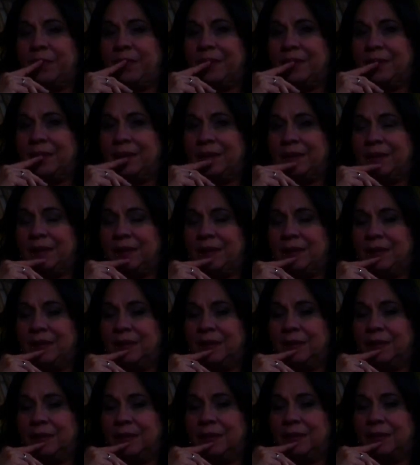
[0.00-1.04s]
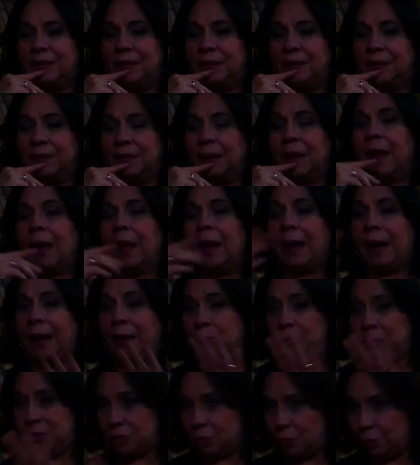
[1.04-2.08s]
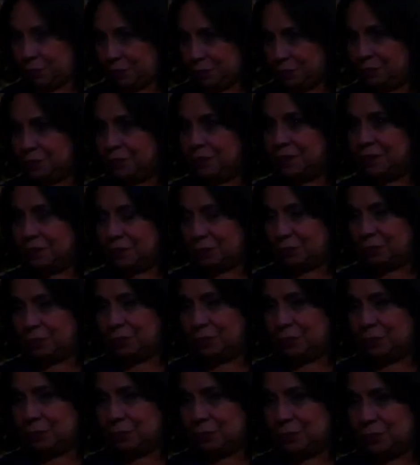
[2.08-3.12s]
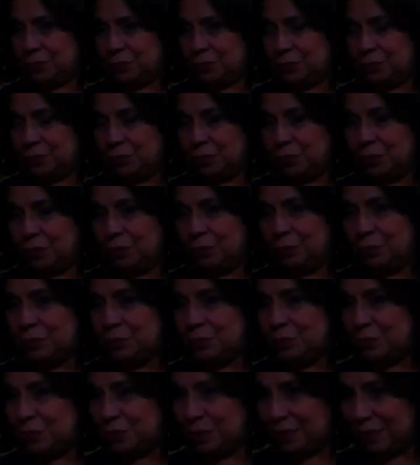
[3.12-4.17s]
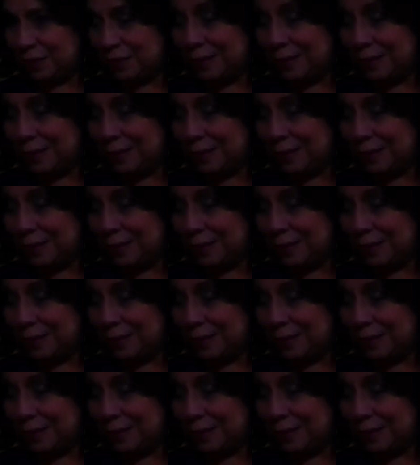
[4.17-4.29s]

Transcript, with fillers: the I was going to the to those to those